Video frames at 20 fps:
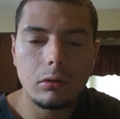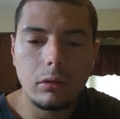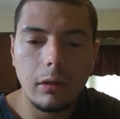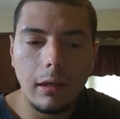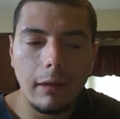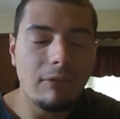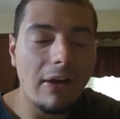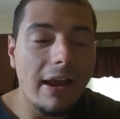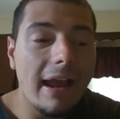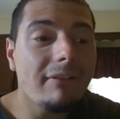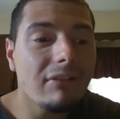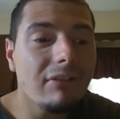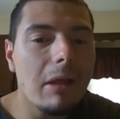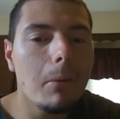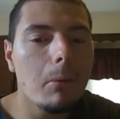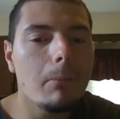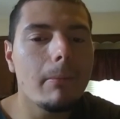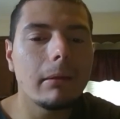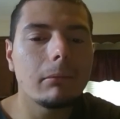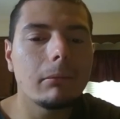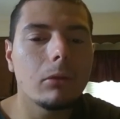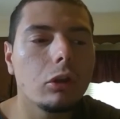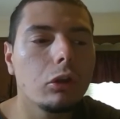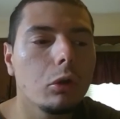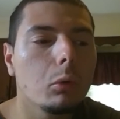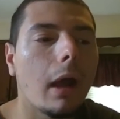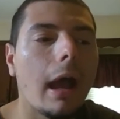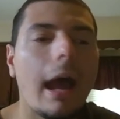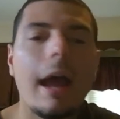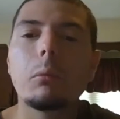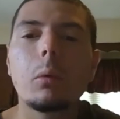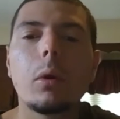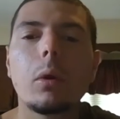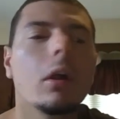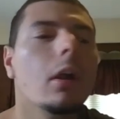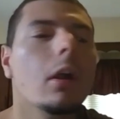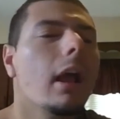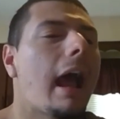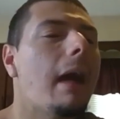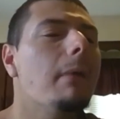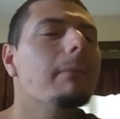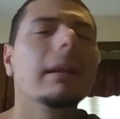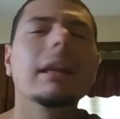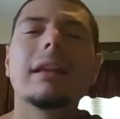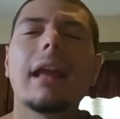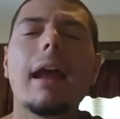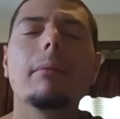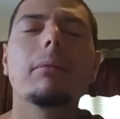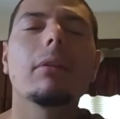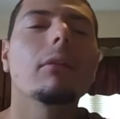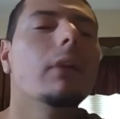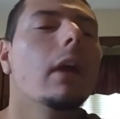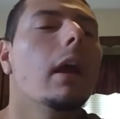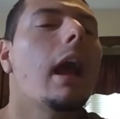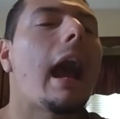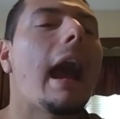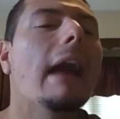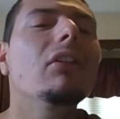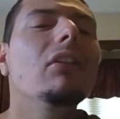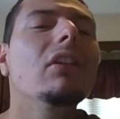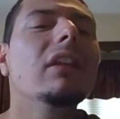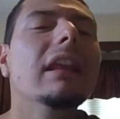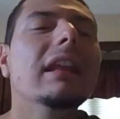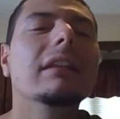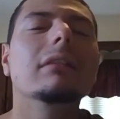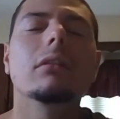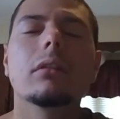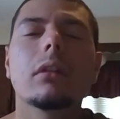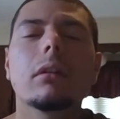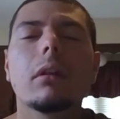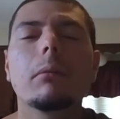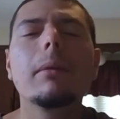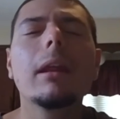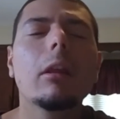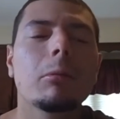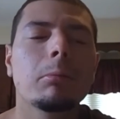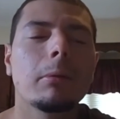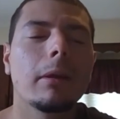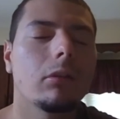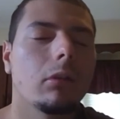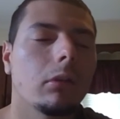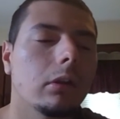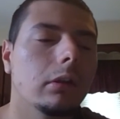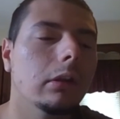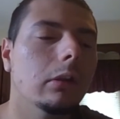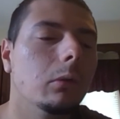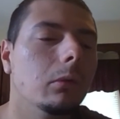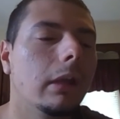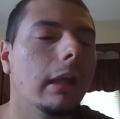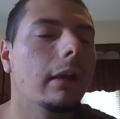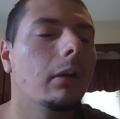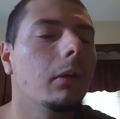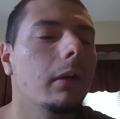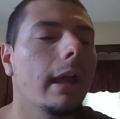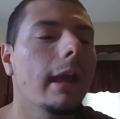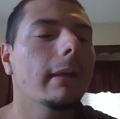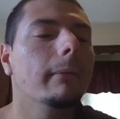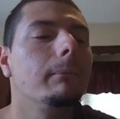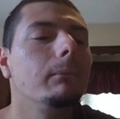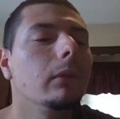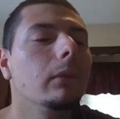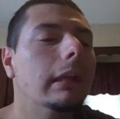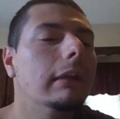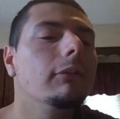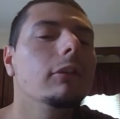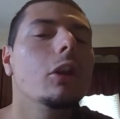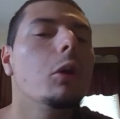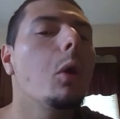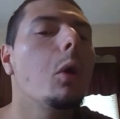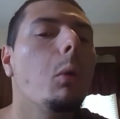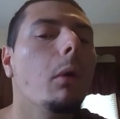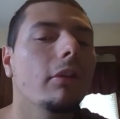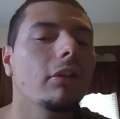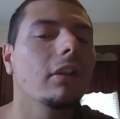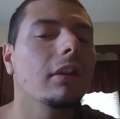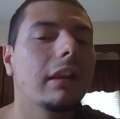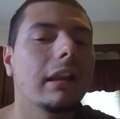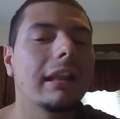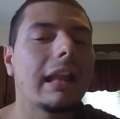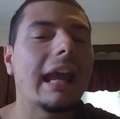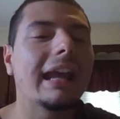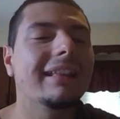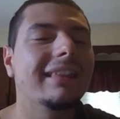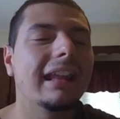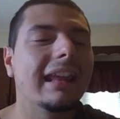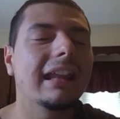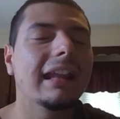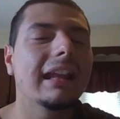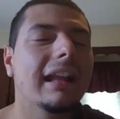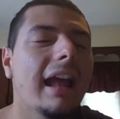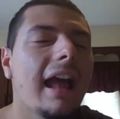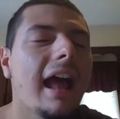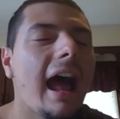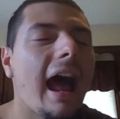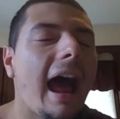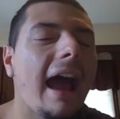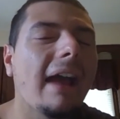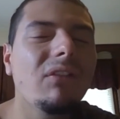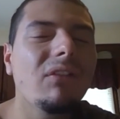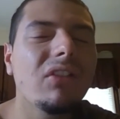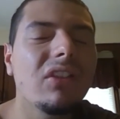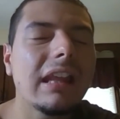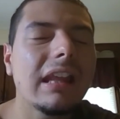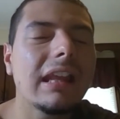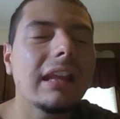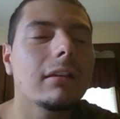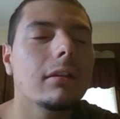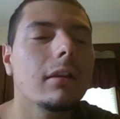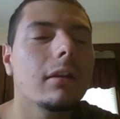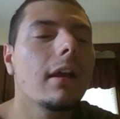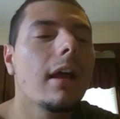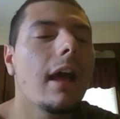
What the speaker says: If I had that momentum to do it, I will. How many times have I seen let me explain something to you, Nate, okay? Even though it wasn't the ninth inning, I've seen